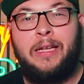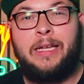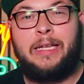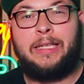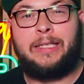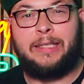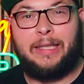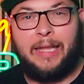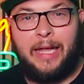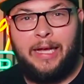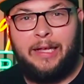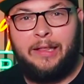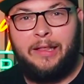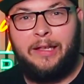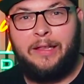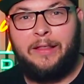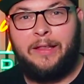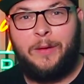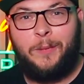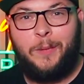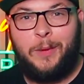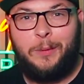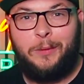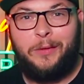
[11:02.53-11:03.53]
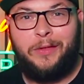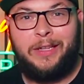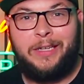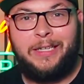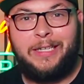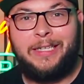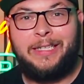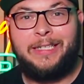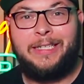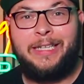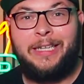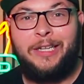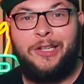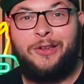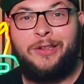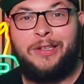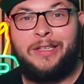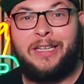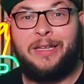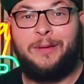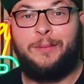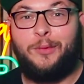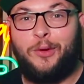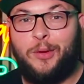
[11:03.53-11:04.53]
it's likely that we will then continue to
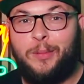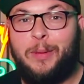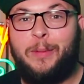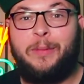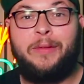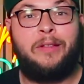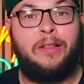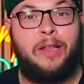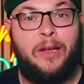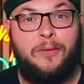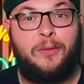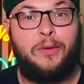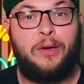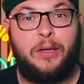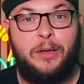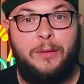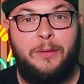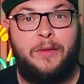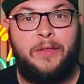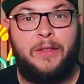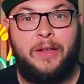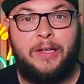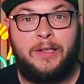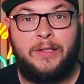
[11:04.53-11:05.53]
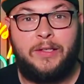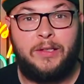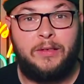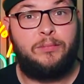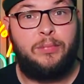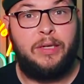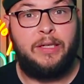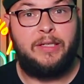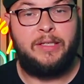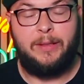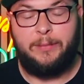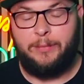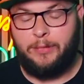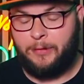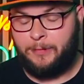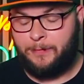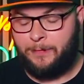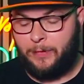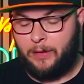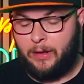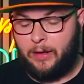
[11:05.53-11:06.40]
get more people that love working with us. Pretty simple.